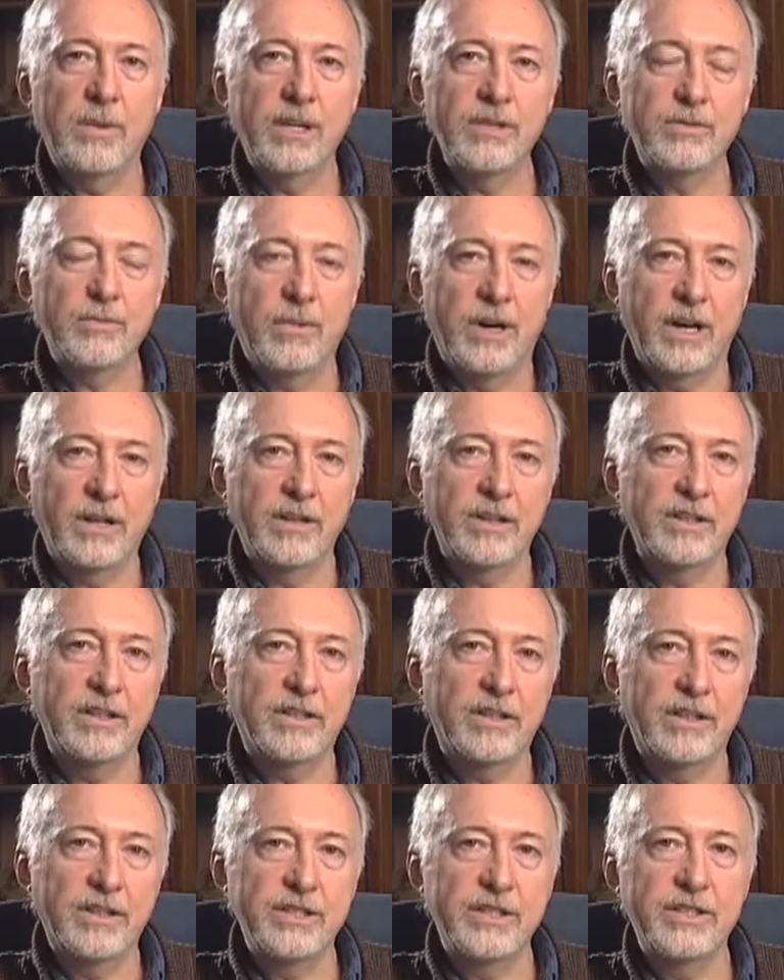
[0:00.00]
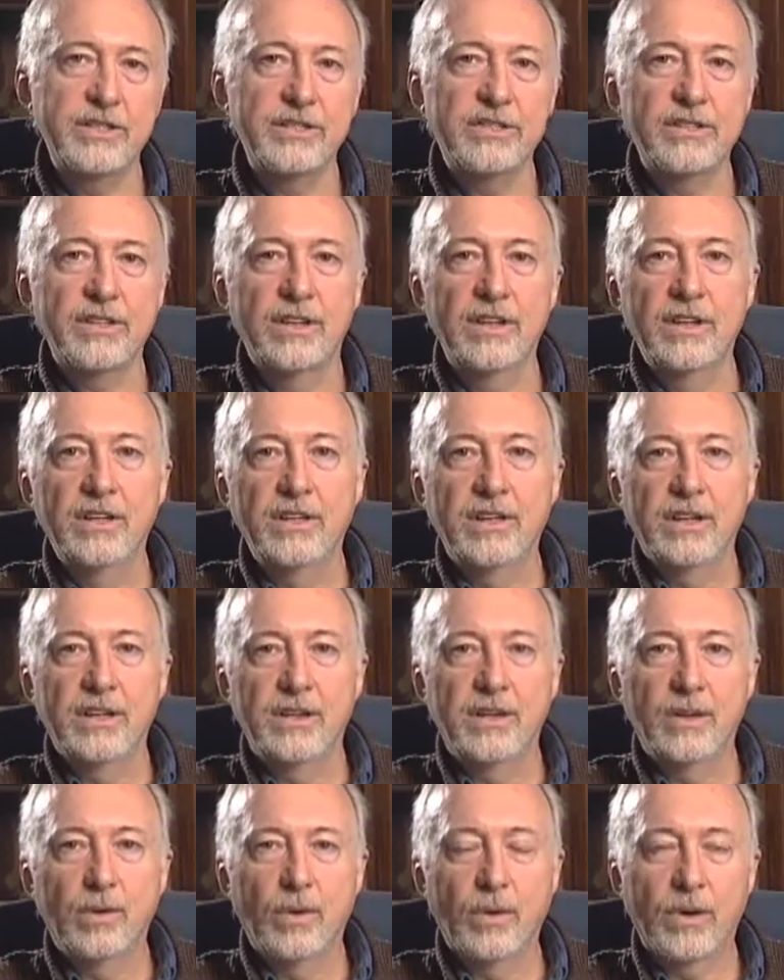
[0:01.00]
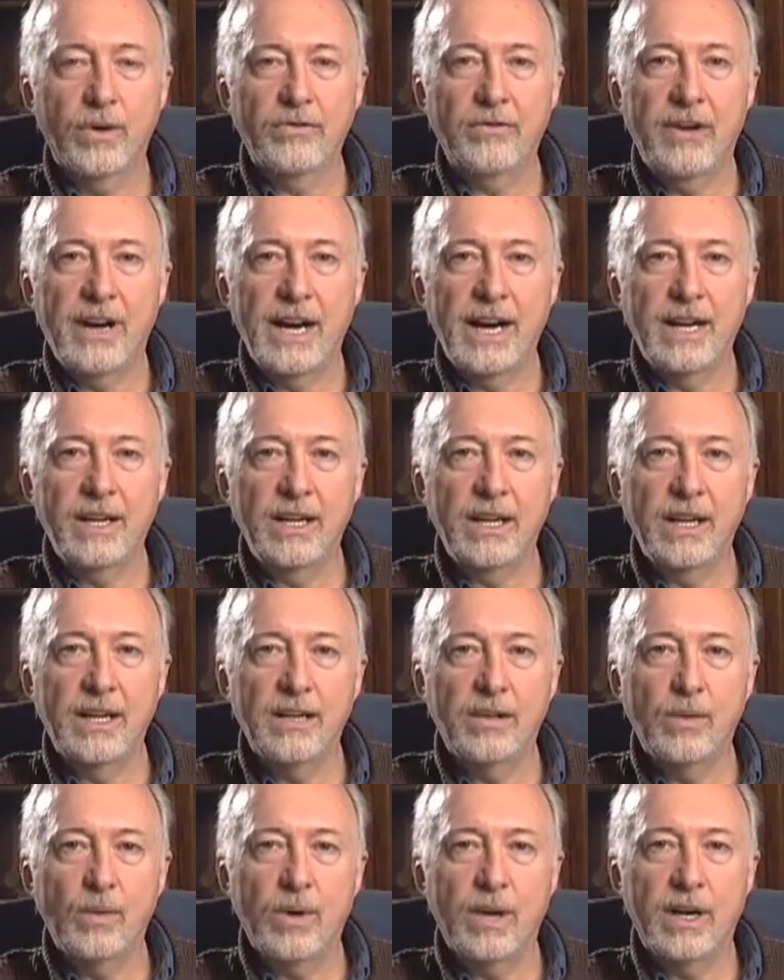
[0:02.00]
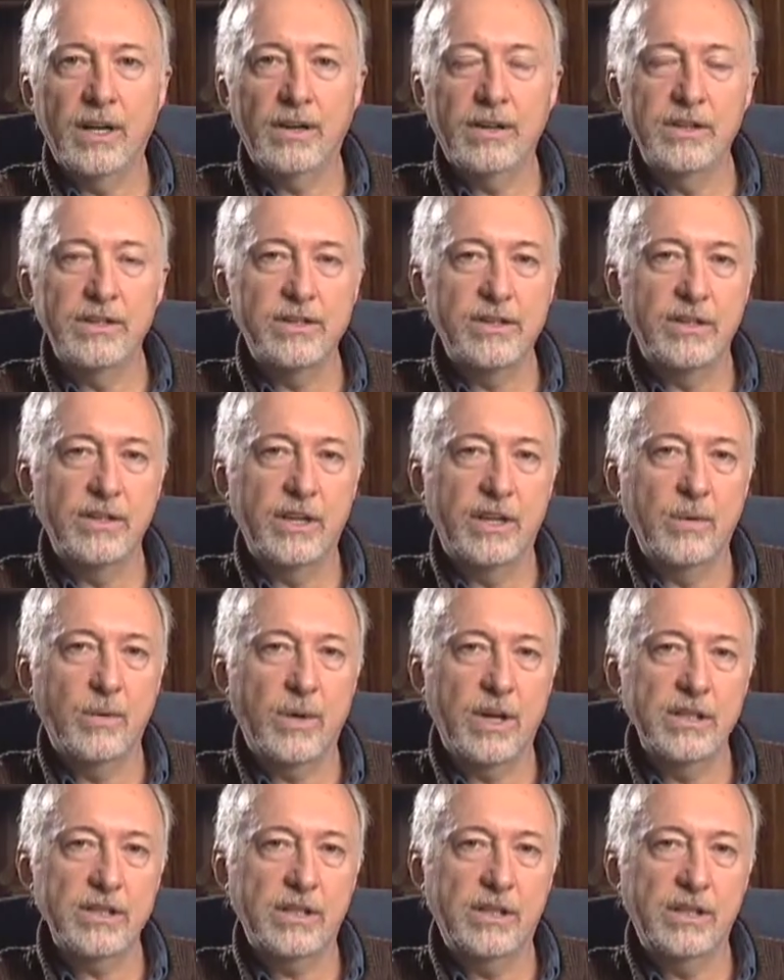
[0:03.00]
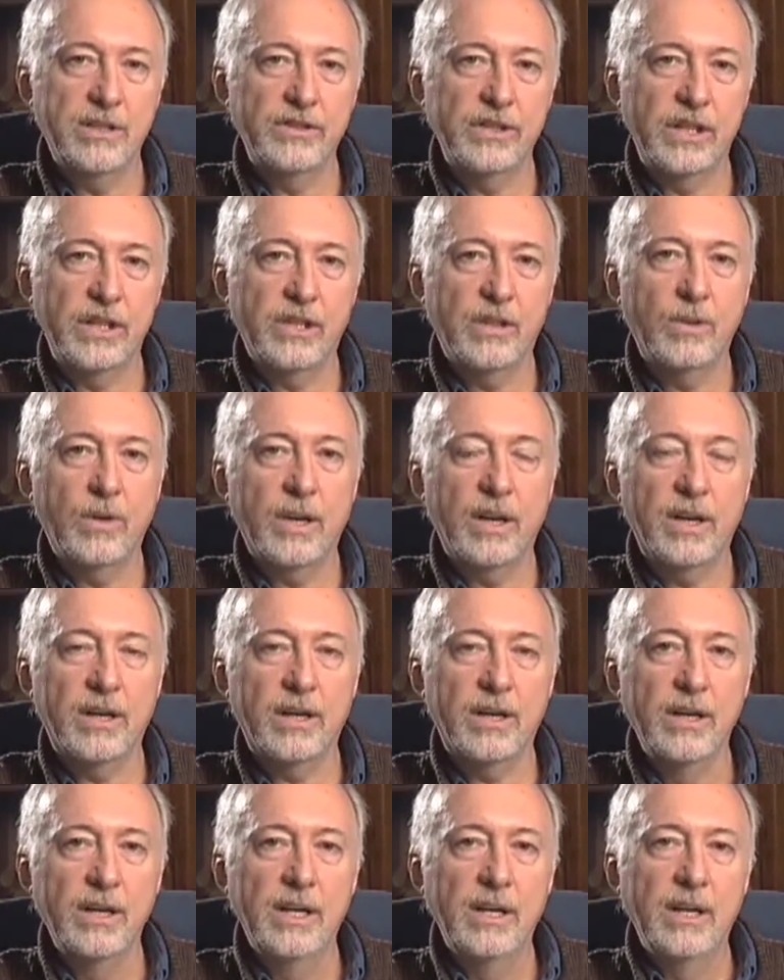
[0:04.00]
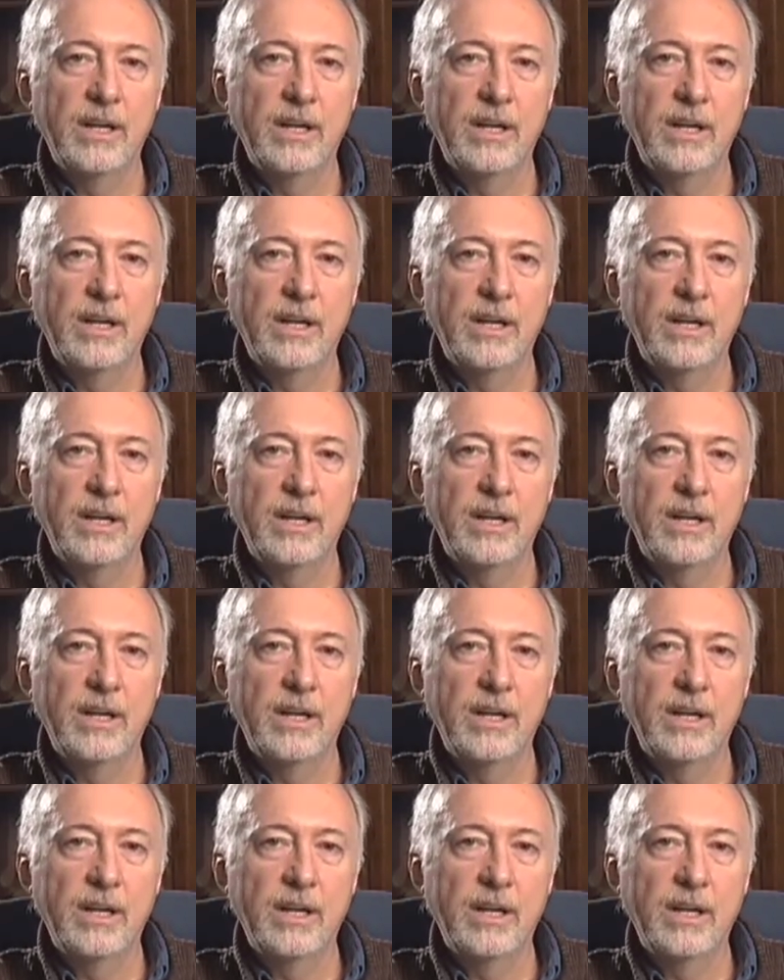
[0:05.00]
Most modern detergents uh, work fine in cold water and so you can wash clothes in cold water.